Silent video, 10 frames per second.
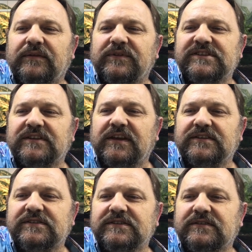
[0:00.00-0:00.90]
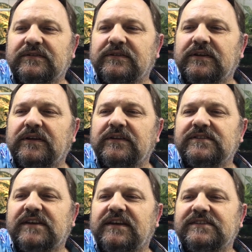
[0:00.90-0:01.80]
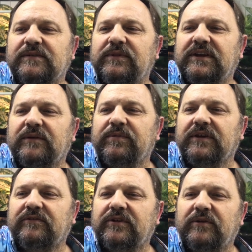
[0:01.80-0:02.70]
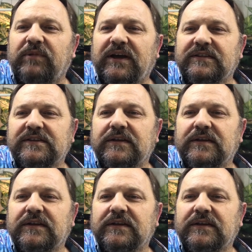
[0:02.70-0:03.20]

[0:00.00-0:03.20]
The snake's sizing me up here for a bite.